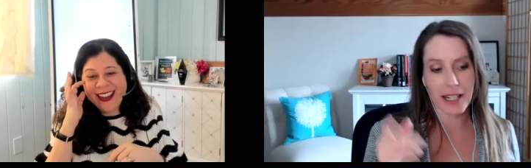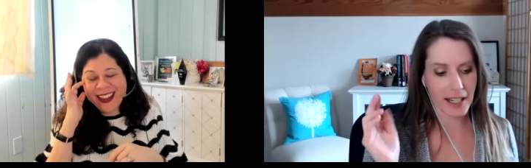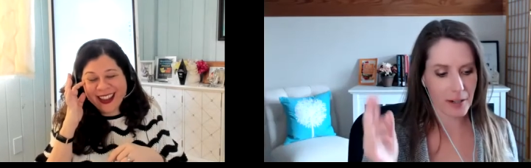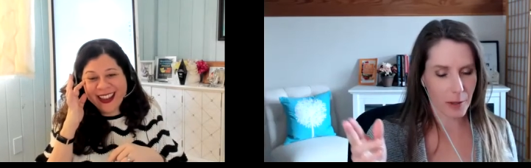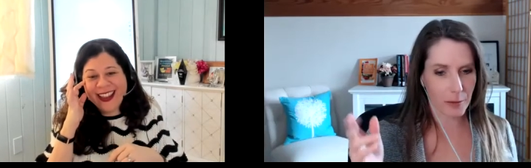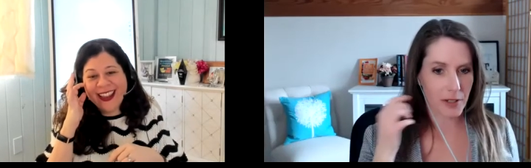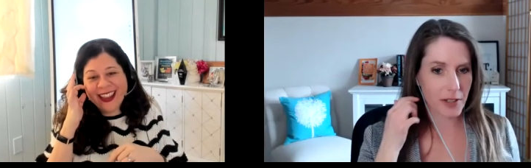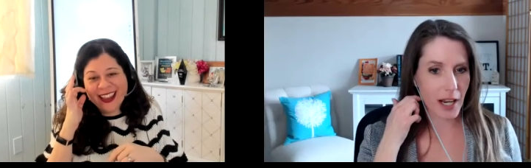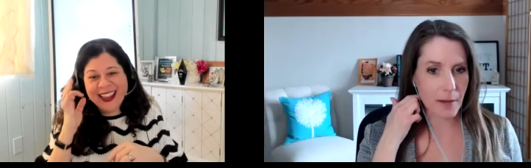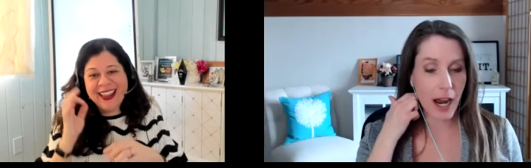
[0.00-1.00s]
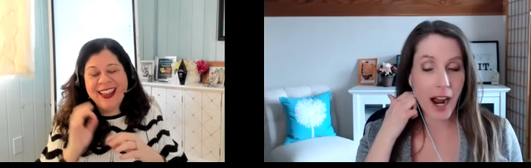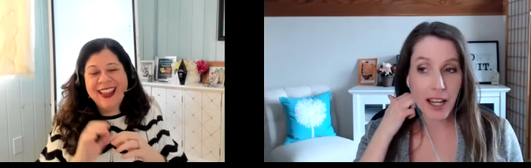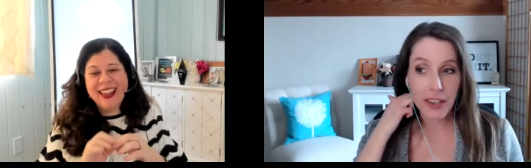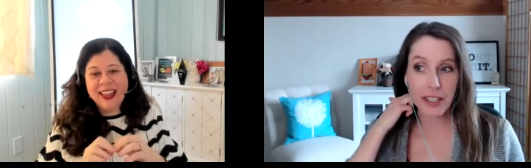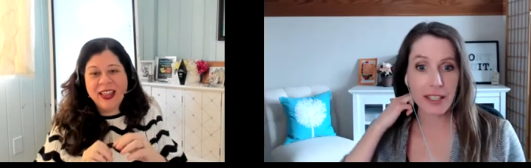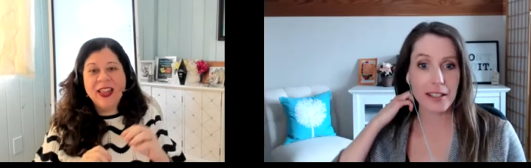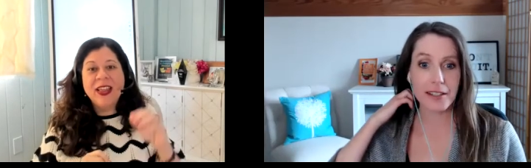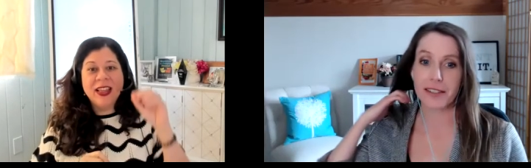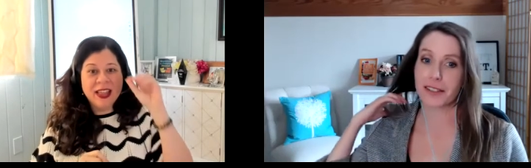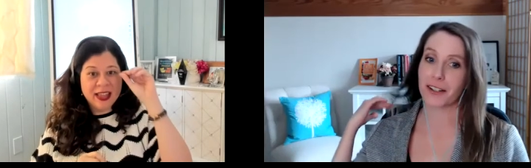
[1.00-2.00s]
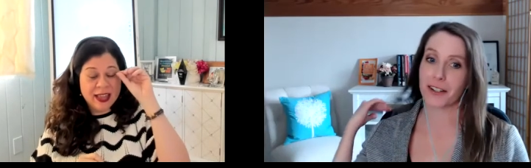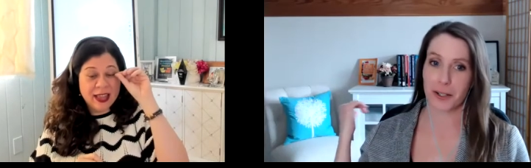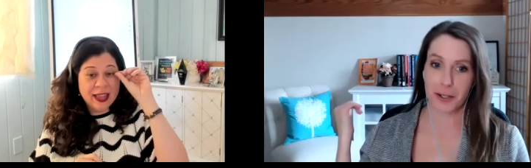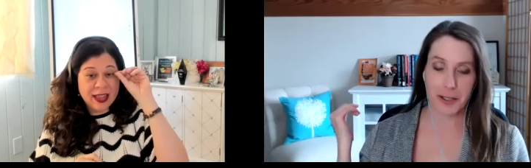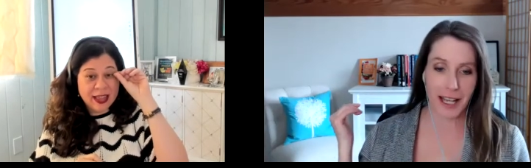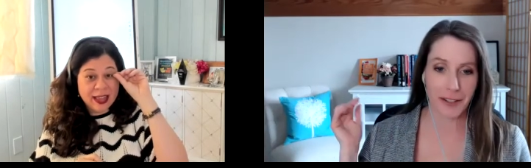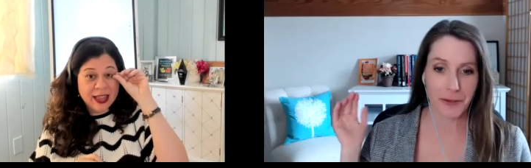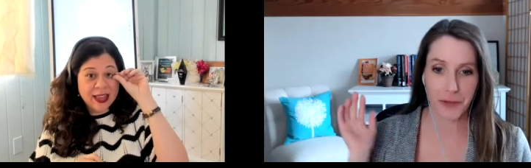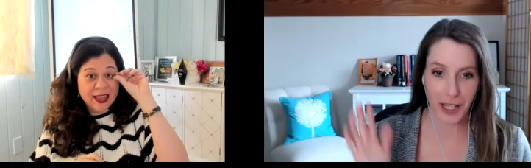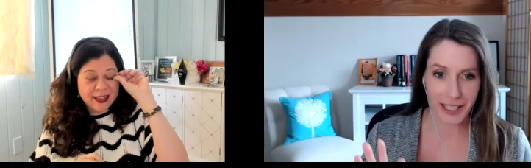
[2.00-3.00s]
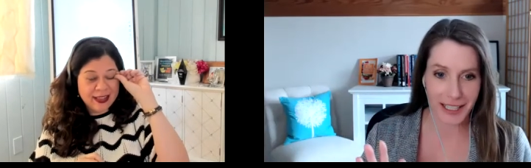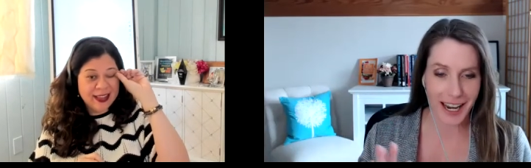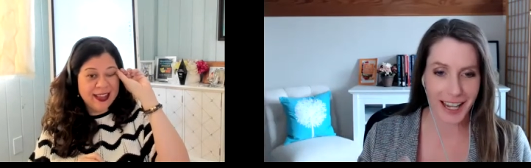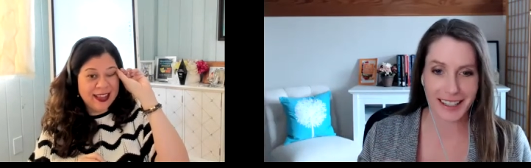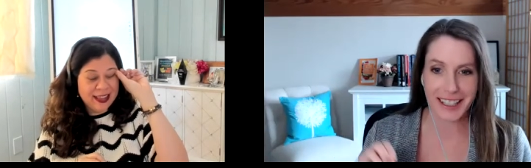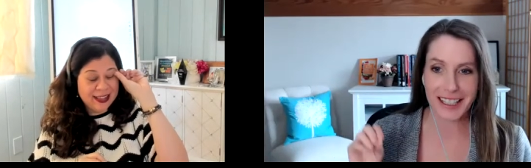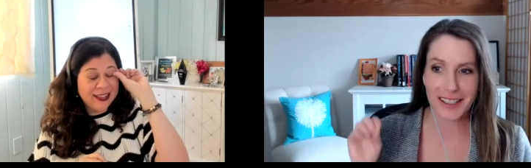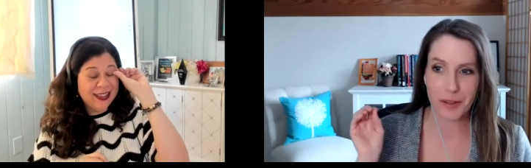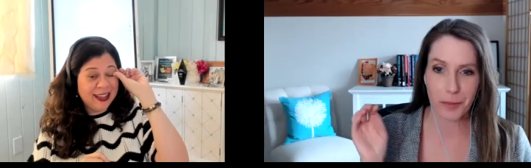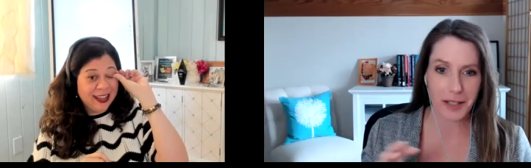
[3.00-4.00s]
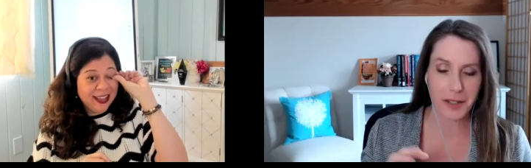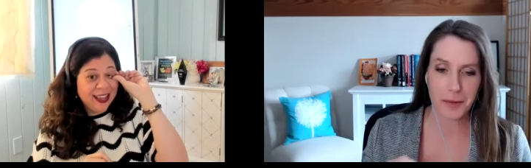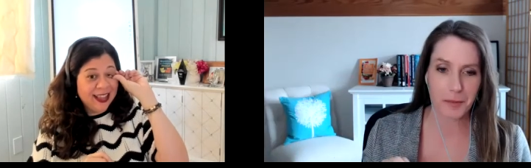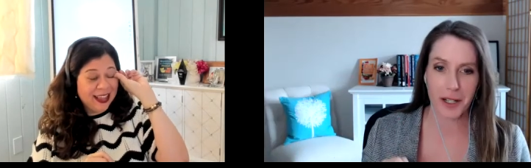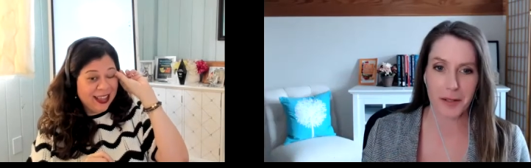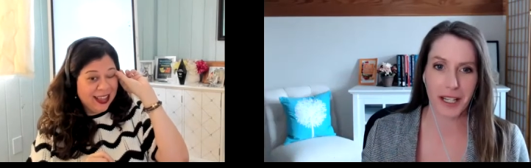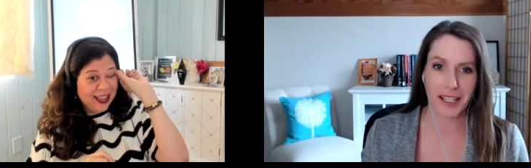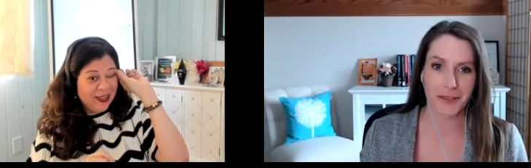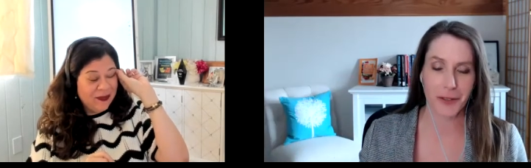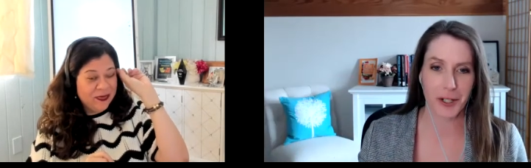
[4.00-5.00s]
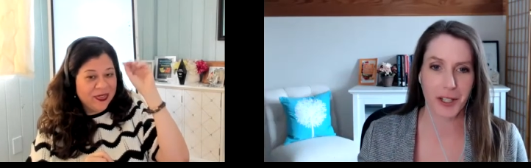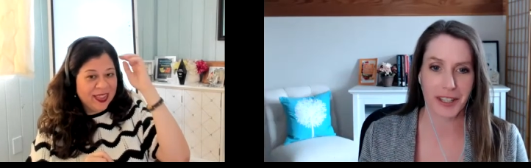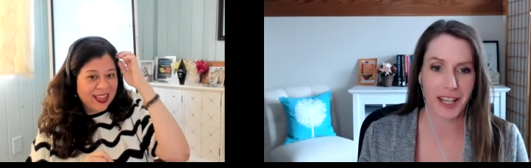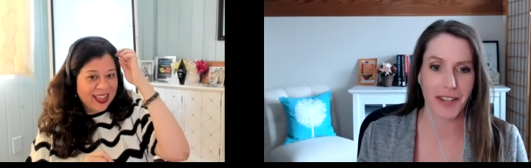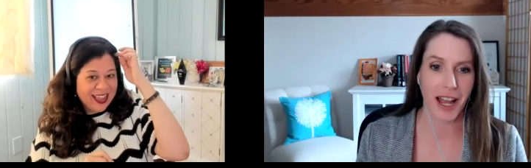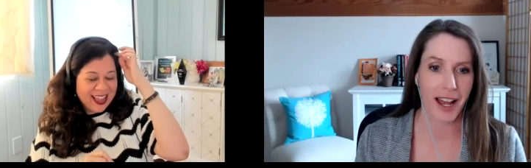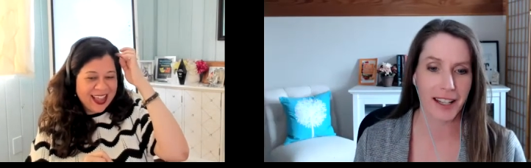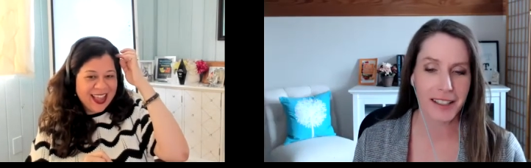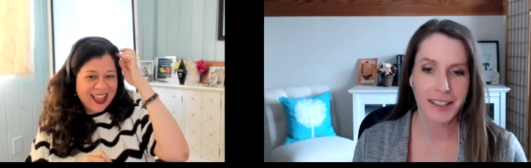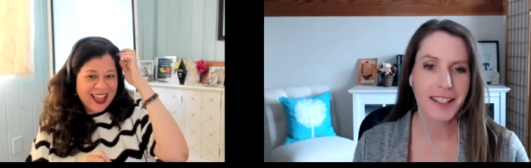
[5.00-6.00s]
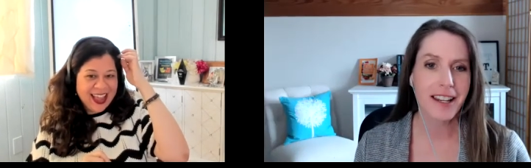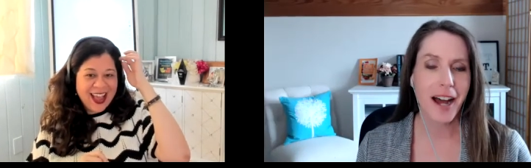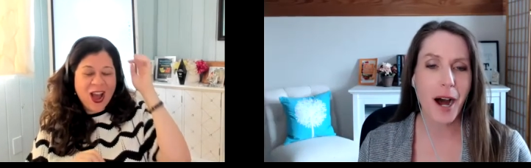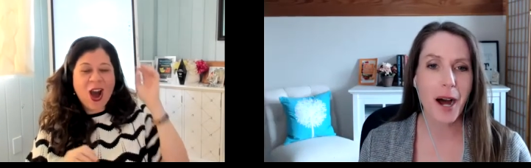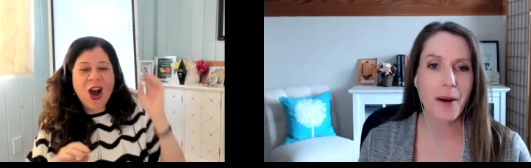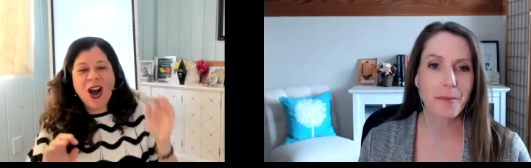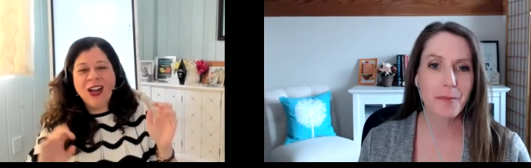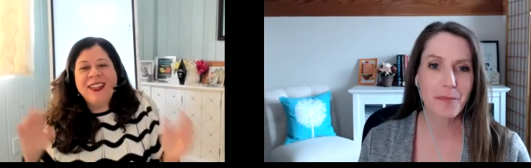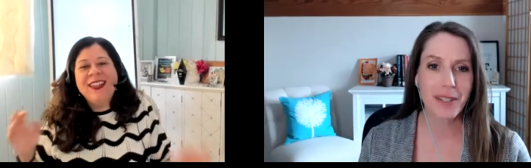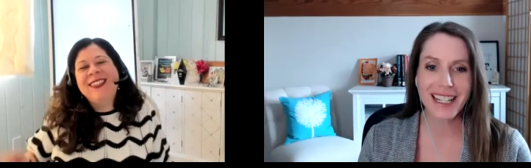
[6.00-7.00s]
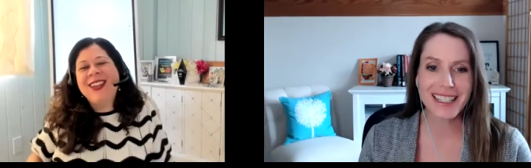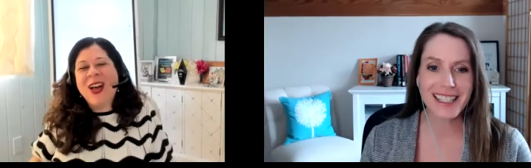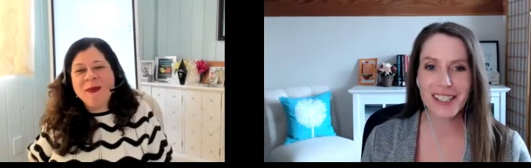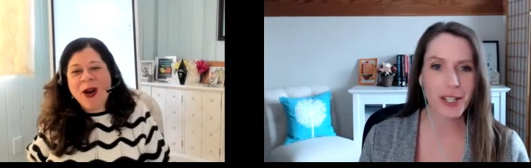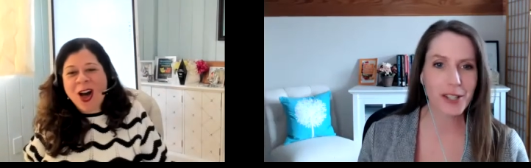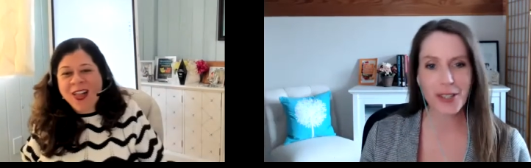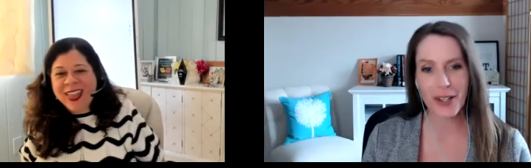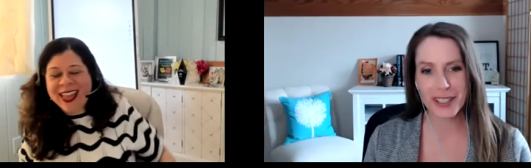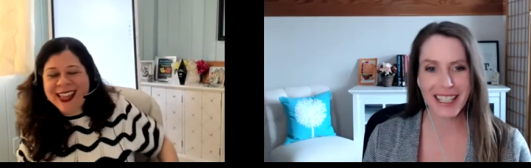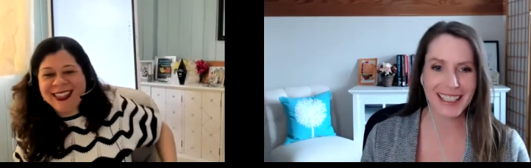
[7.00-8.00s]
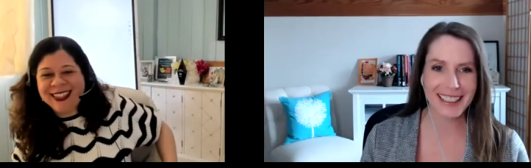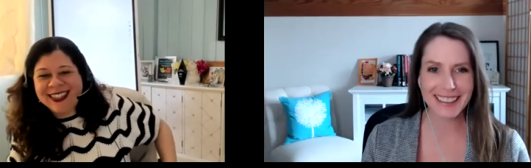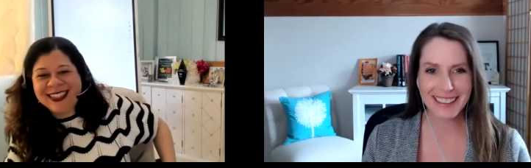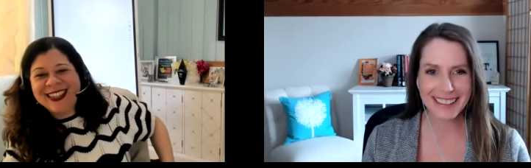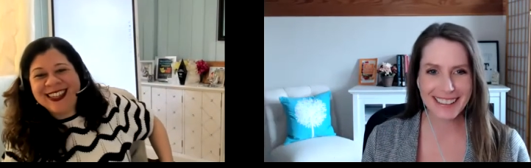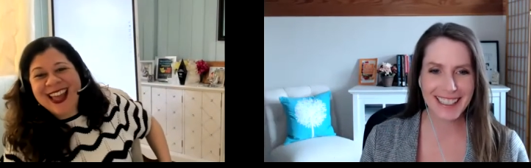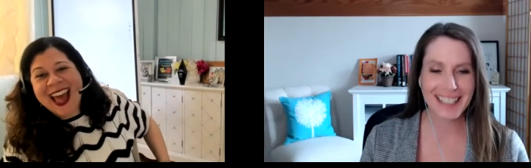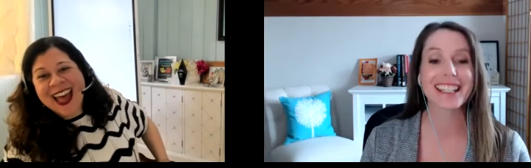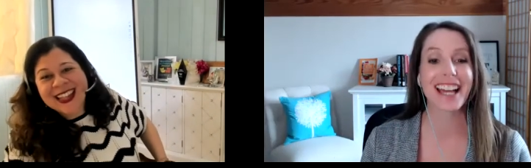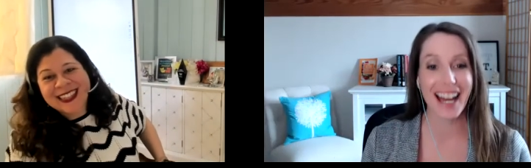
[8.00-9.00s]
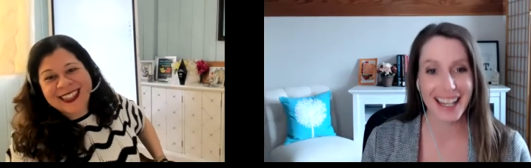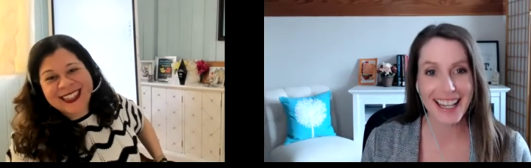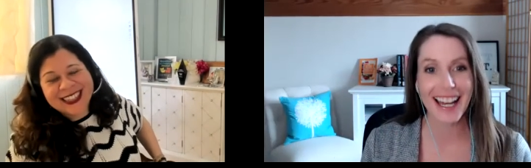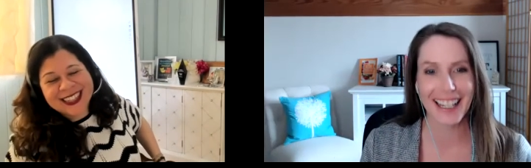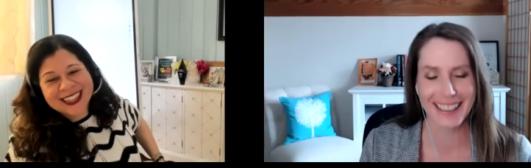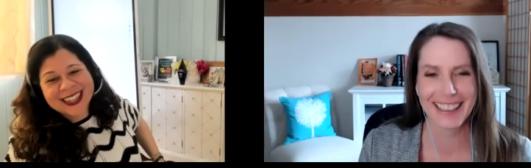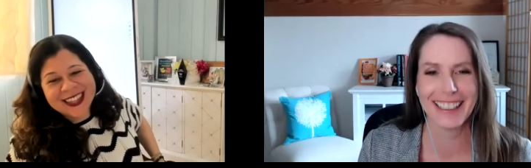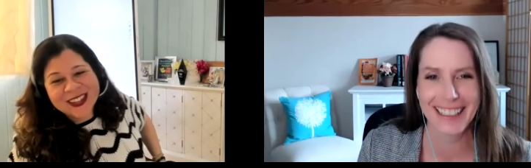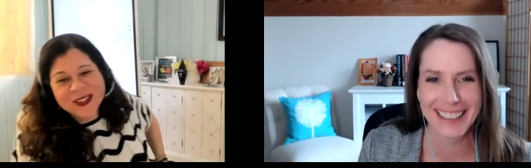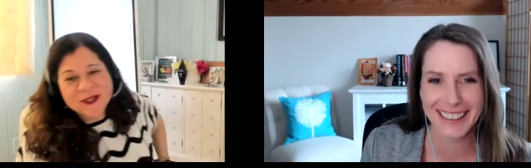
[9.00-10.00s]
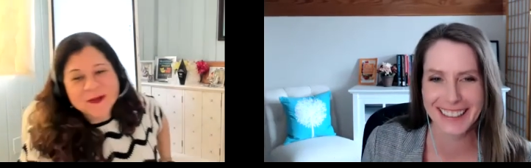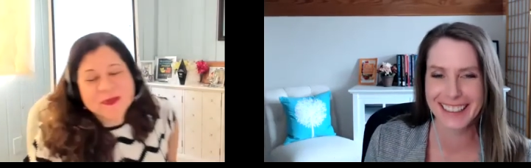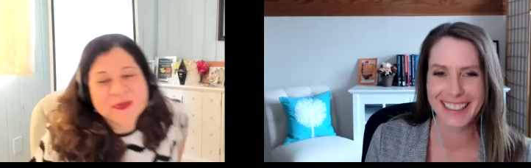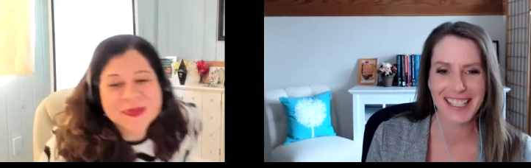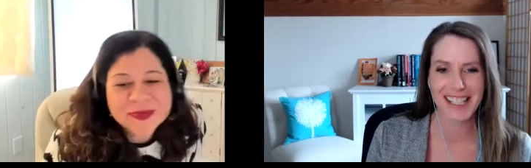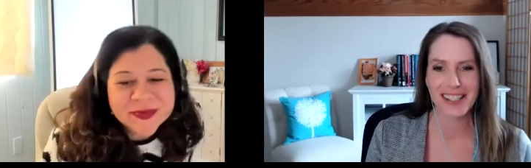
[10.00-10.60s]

Speaker 1: Man, I can't remember his name. I think he is hysterical and funny. I think he's the best Spider Man version they've had um, because Tom he's Holland. just so, like, yes. yeah, yeah. it's